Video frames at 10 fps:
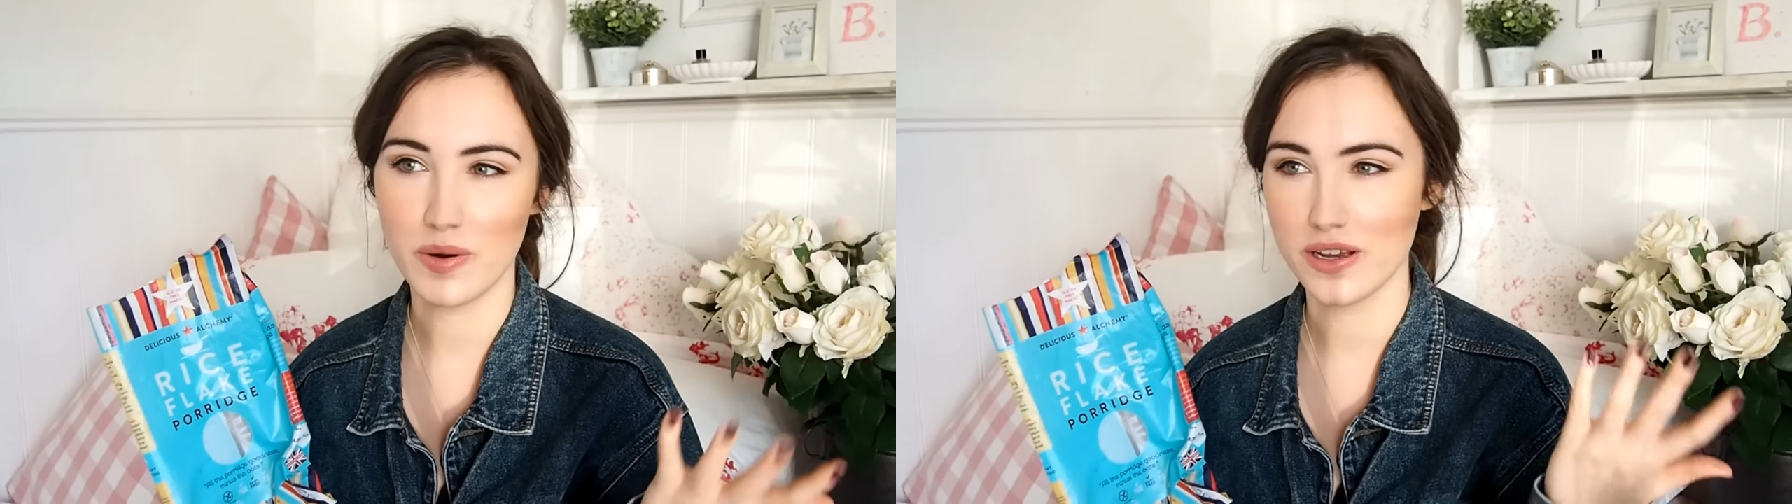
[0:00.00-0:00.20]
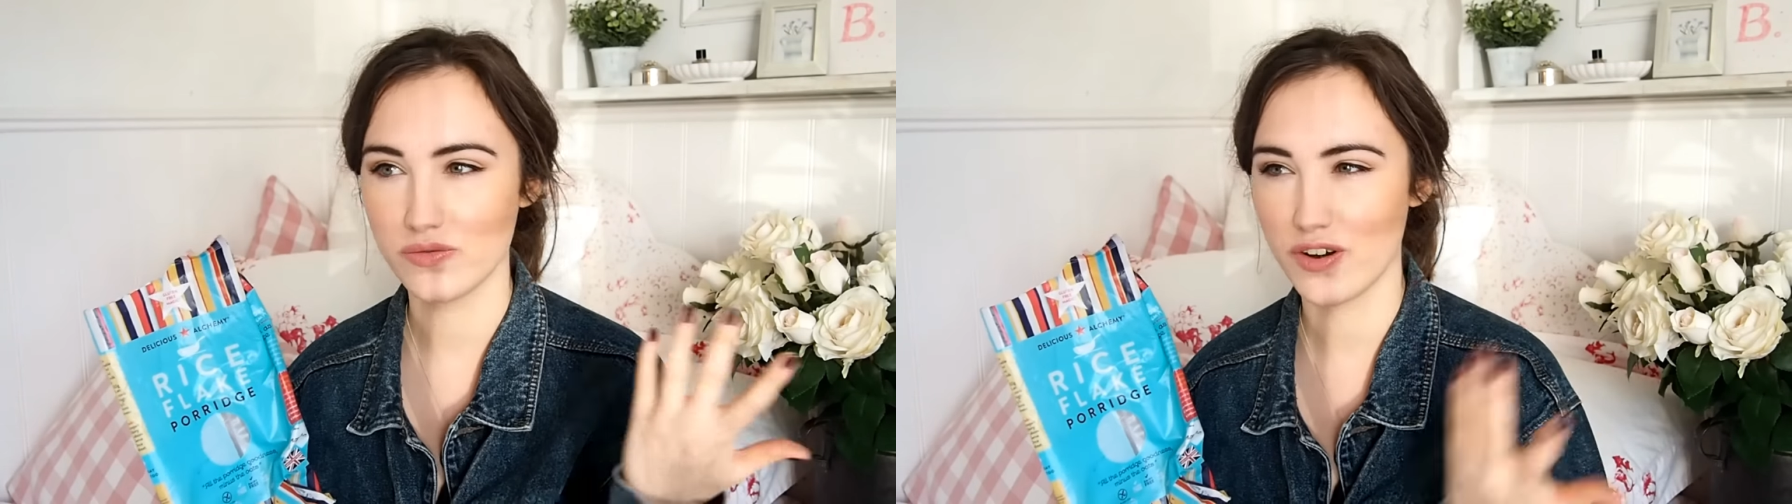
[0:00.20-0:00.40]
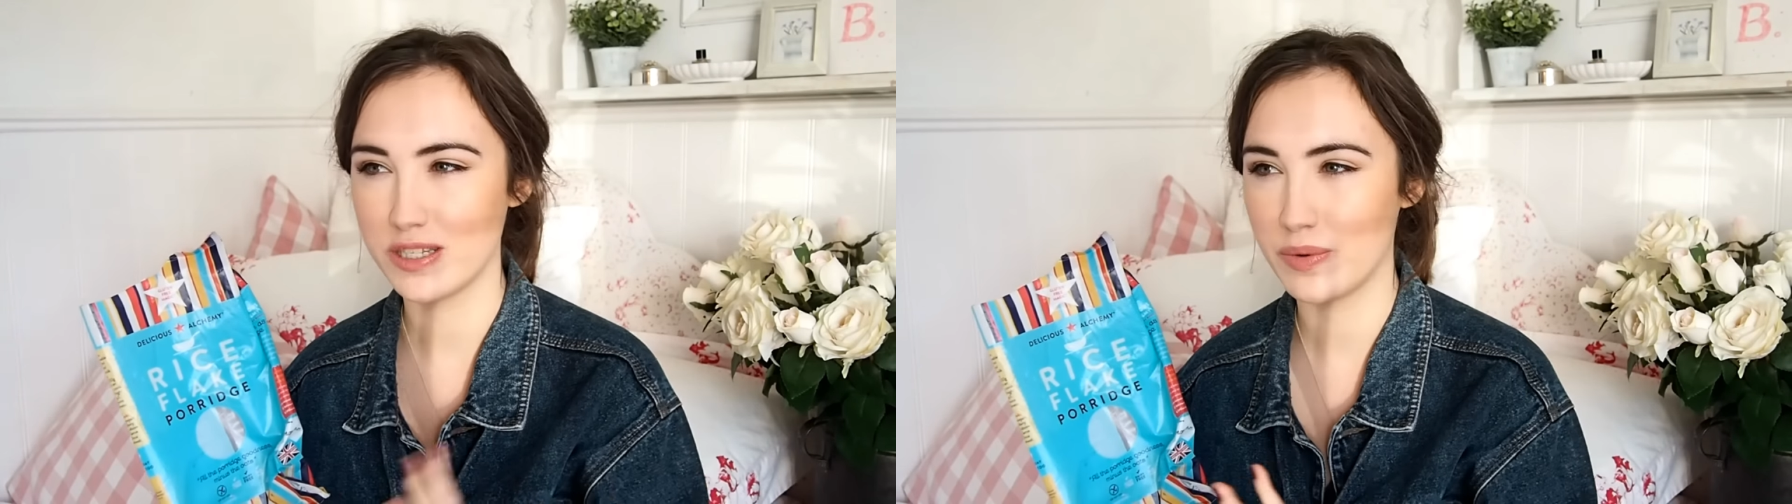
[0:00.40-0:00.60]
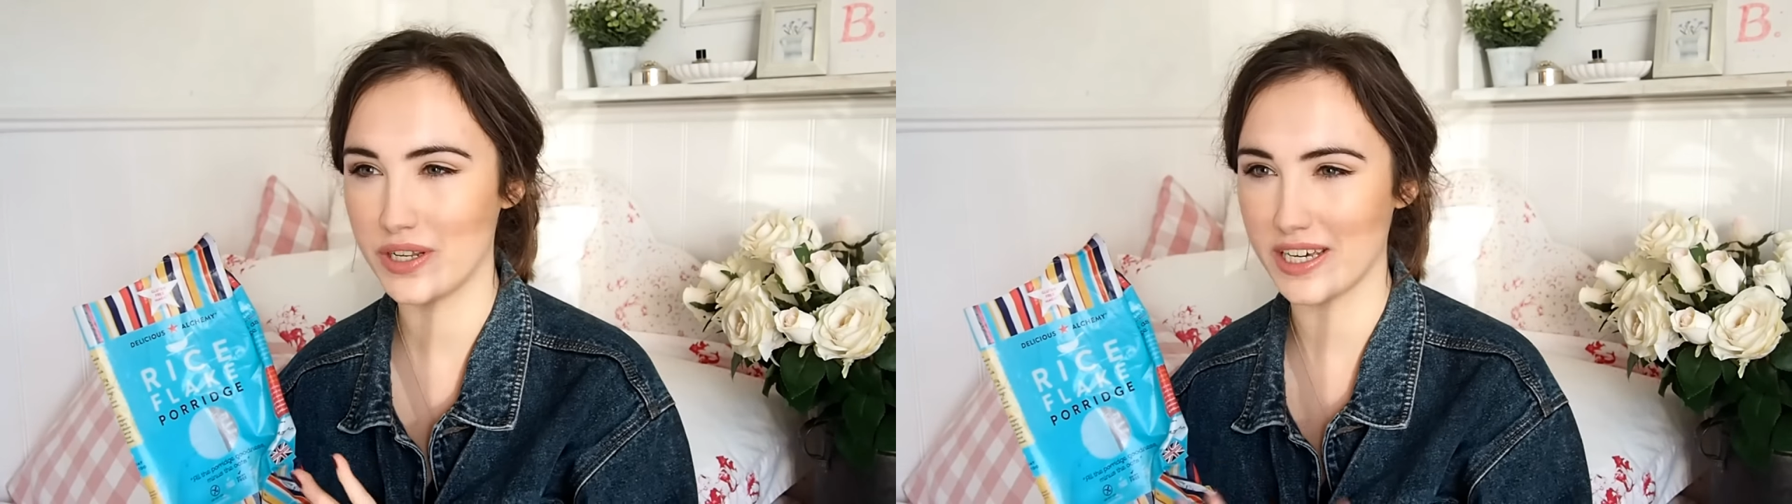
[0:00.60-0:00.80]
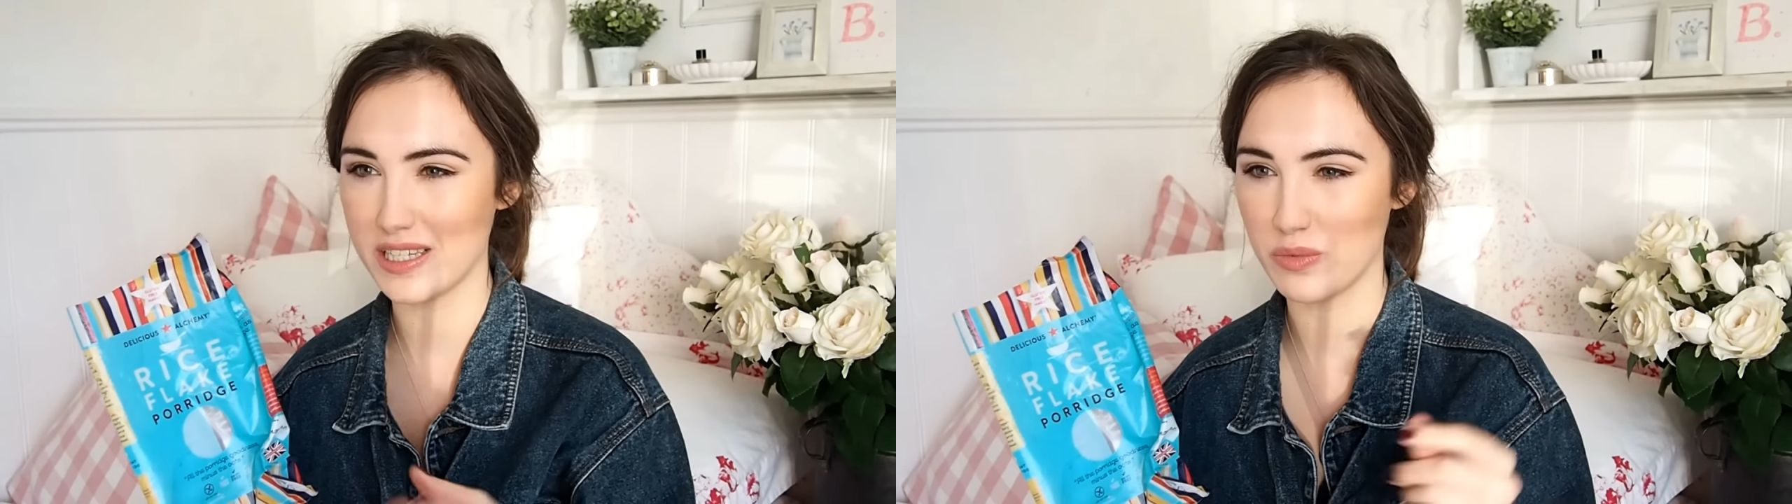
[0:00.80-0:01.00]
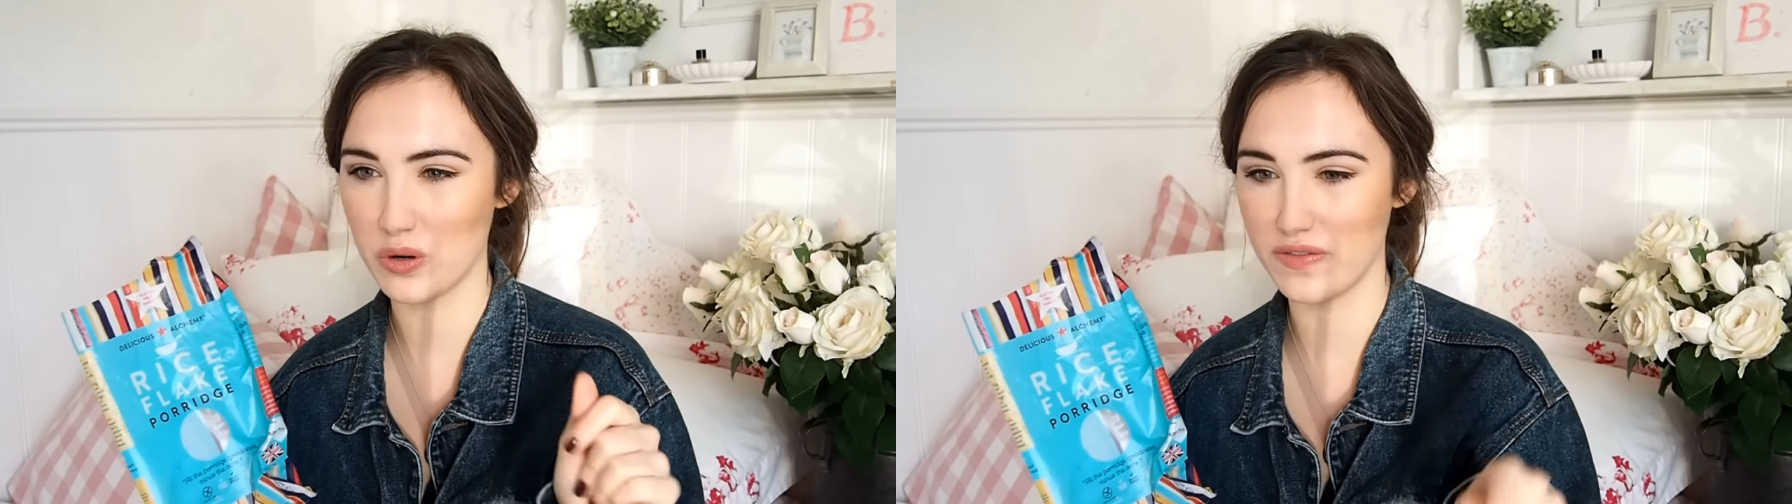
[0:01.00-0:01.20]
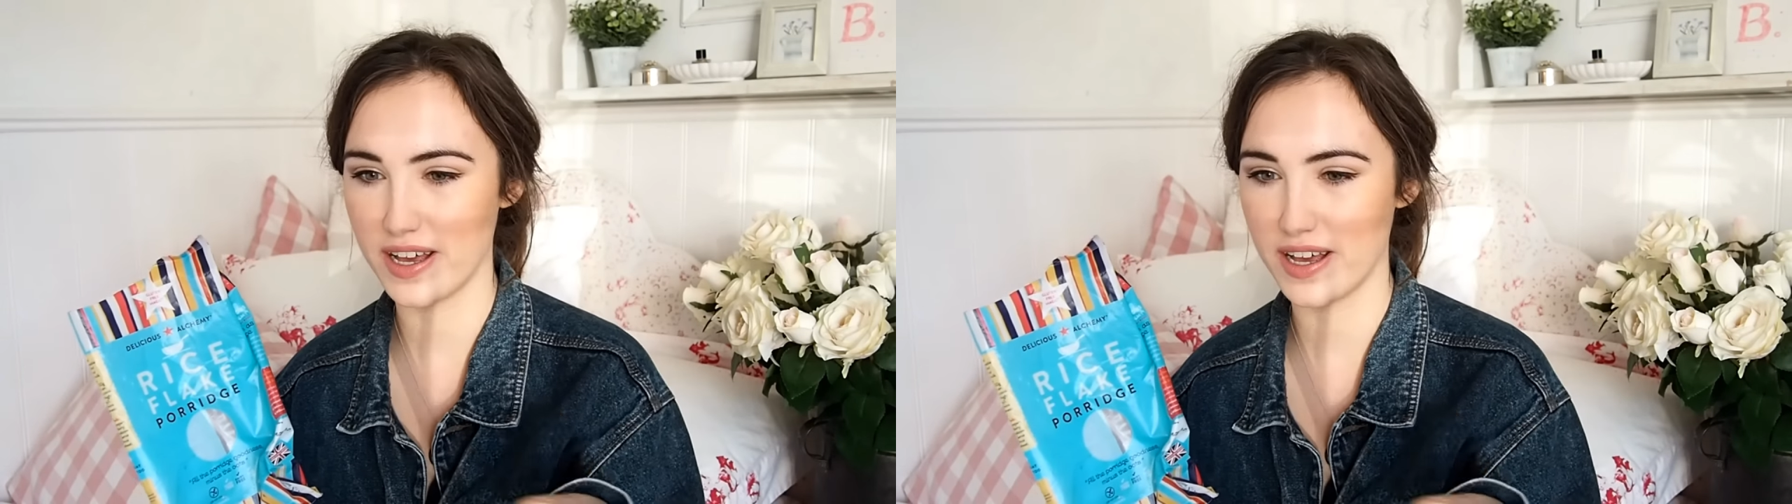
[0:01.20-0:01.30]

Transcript: whereas rice pudding is more of